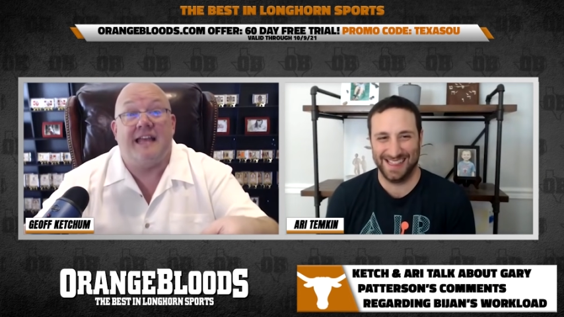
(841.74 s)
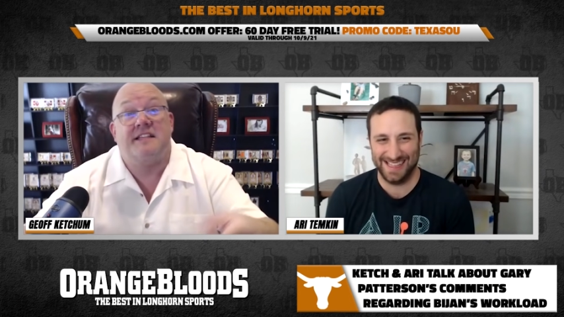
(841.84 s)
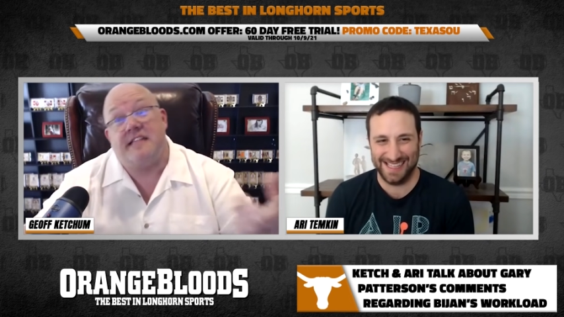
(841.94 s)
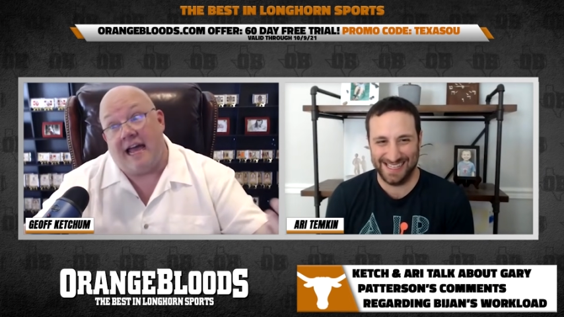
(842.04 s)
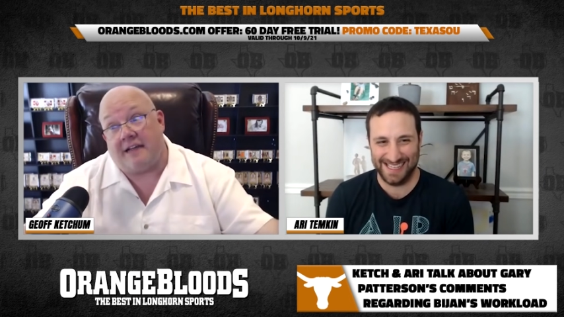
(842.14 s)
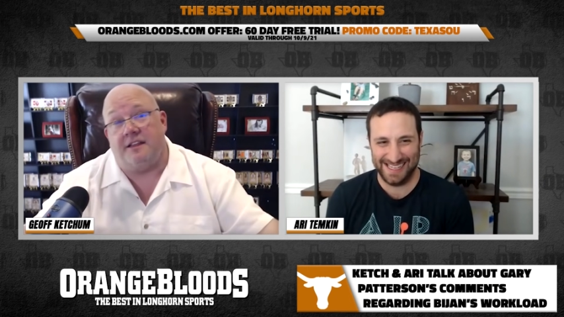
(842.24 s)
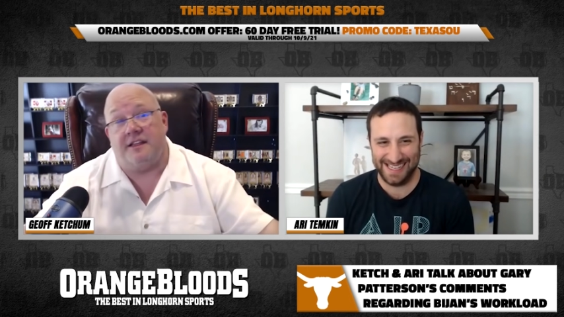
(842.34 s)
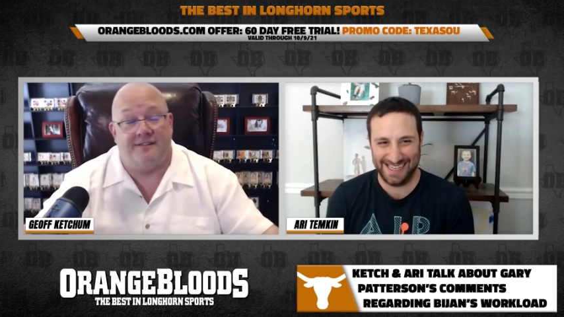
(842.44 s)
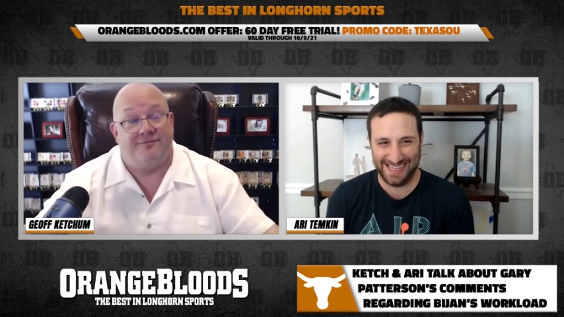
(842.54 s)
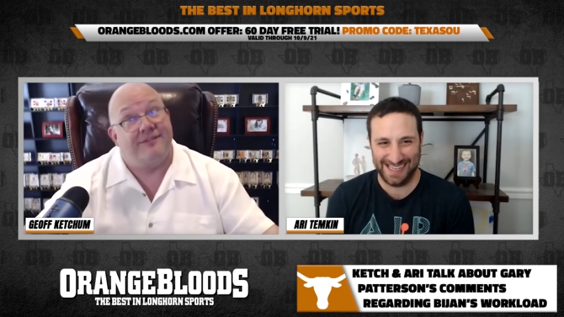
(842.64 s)

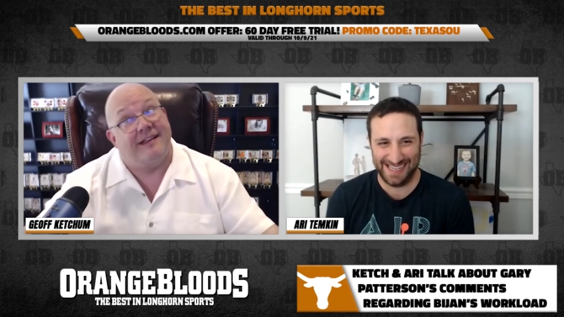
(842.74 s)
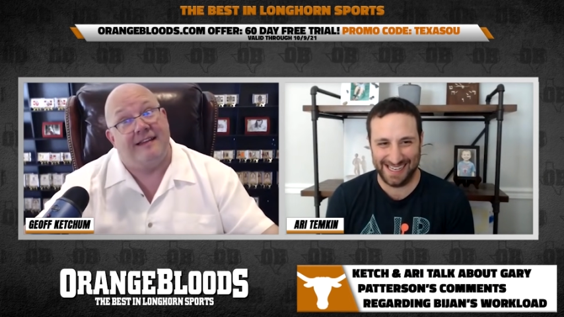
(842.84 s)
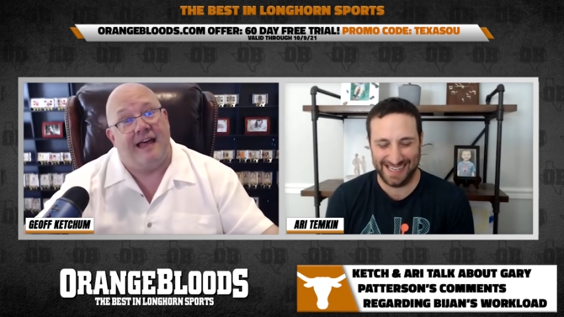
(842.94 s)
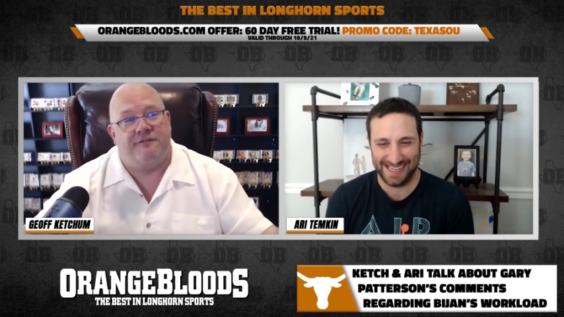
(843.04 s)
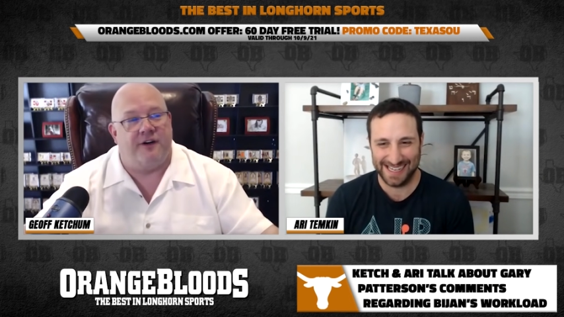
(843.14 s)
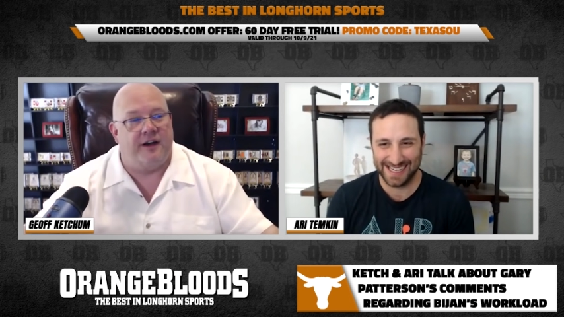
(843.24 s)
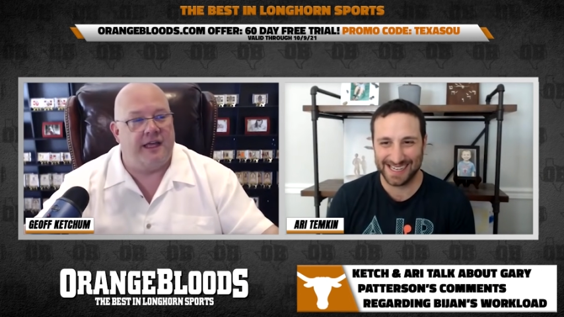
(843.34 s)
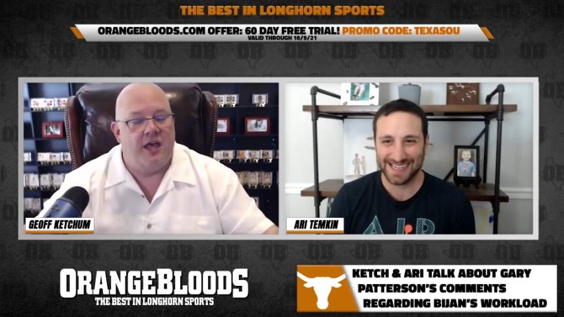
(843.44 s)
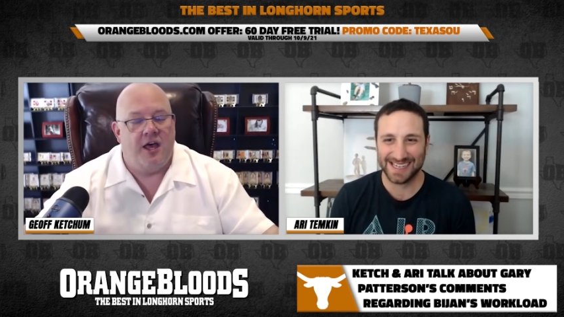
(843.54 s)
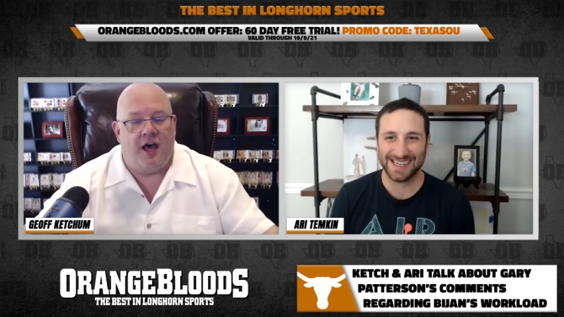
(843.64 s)
Speaker 1: exactly. Isn't that funny?